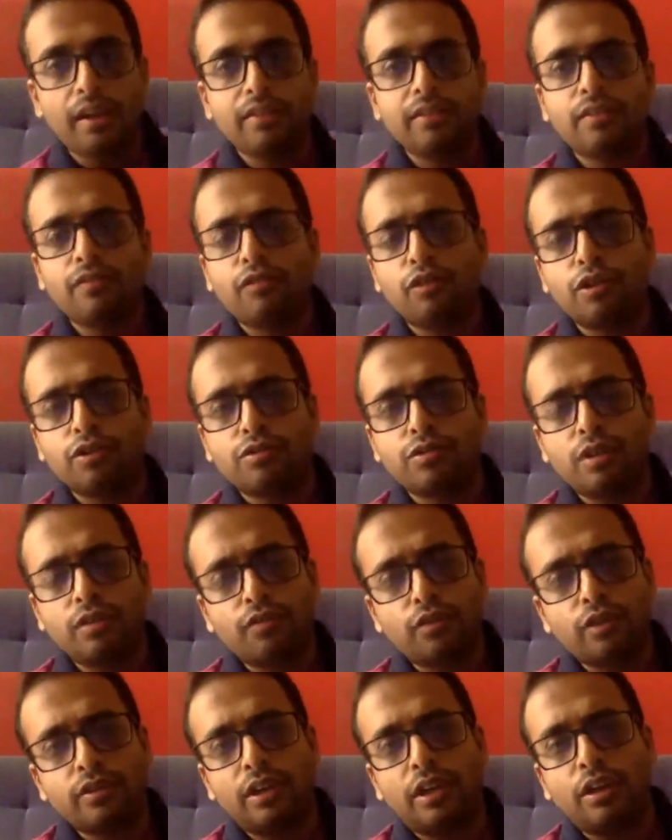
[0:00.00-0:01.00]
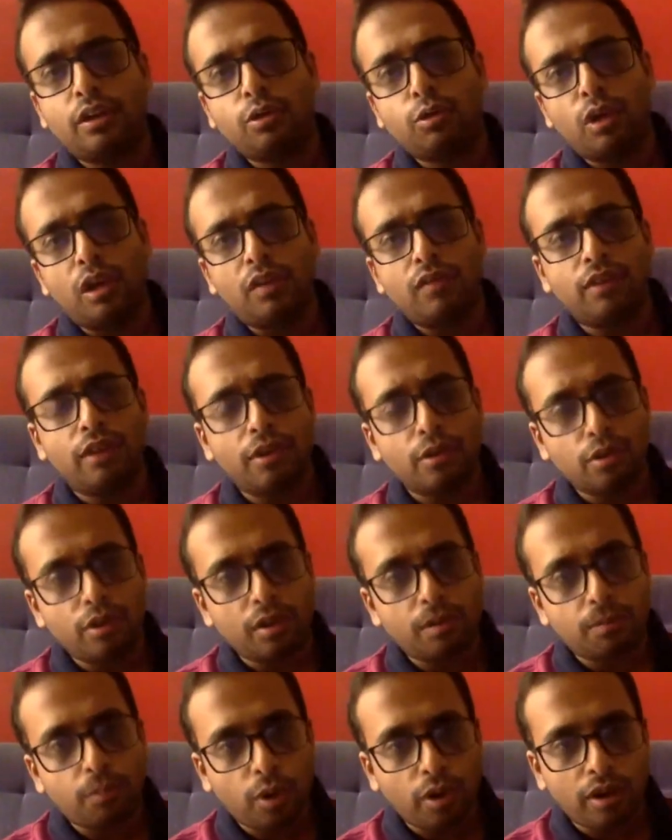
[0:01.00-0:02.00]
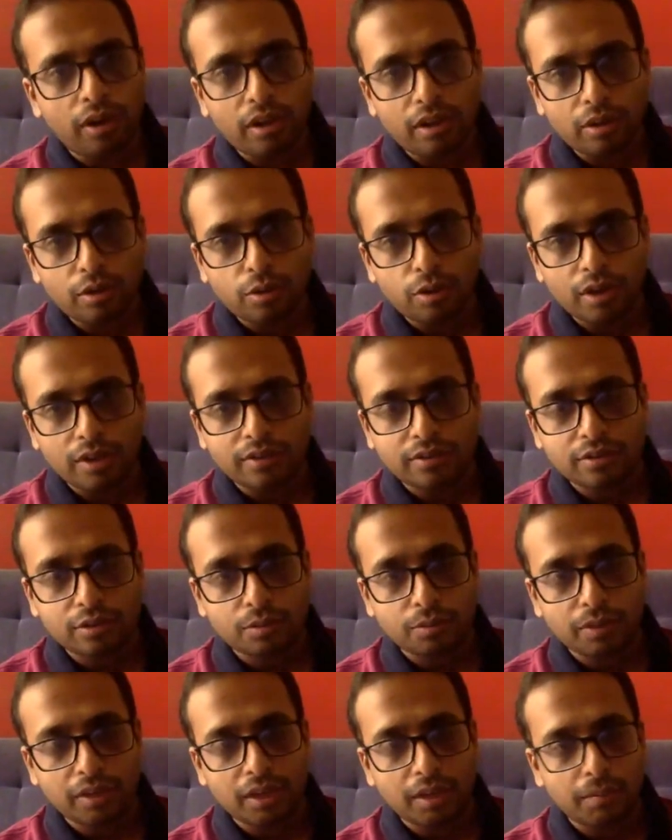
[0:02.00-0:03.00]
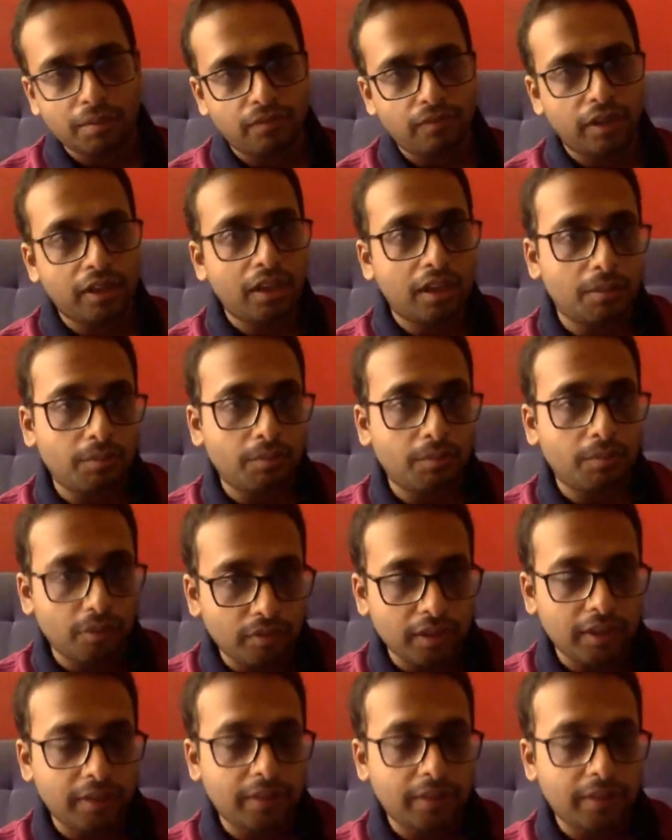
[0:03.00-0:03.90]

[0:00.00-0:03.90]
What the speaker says: It is unfortunate for that 12-year-old boy who has to become a victim of it.